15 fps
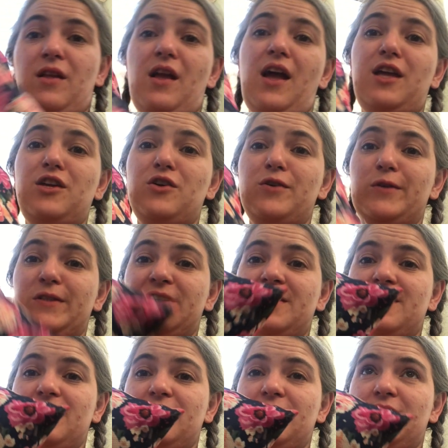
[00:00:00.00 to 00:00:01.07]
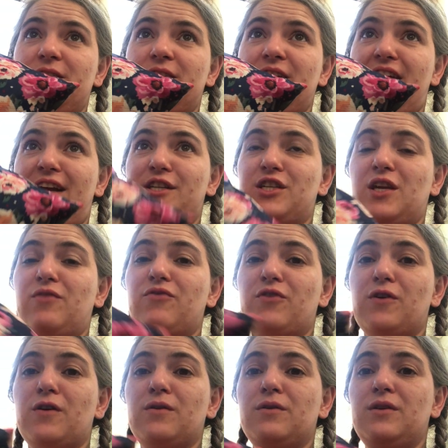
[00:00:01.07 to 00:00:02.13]
I use, actually
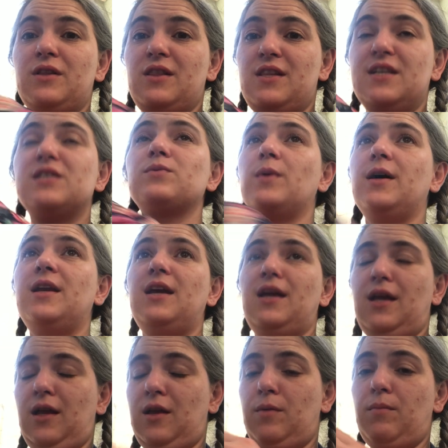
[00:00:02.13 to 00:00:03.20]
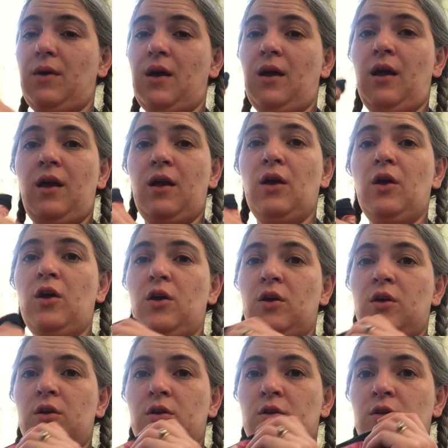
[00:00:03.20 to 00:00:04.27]
for this one and my
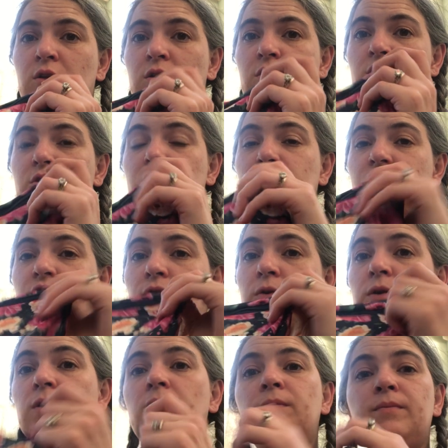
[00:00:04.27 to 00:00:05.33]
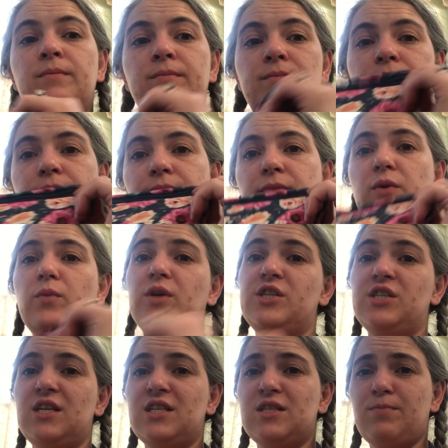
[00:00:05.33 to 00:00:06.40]
sorrel,
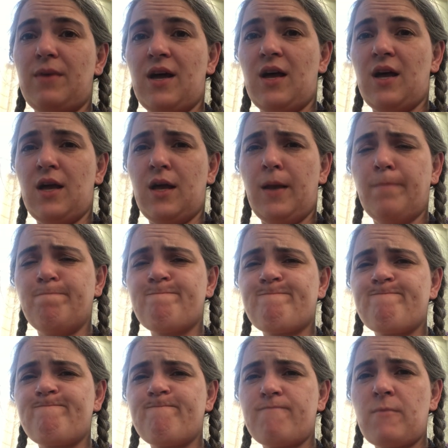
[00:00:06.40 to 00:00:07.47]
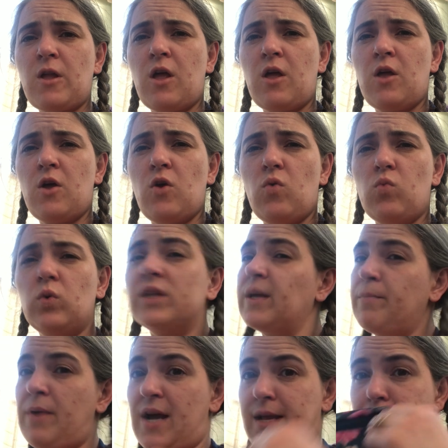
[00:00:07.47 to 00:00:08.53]
which is by Wool
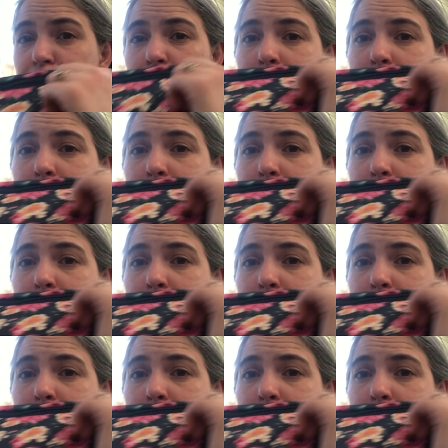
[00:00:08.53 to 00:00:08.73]
and Pine.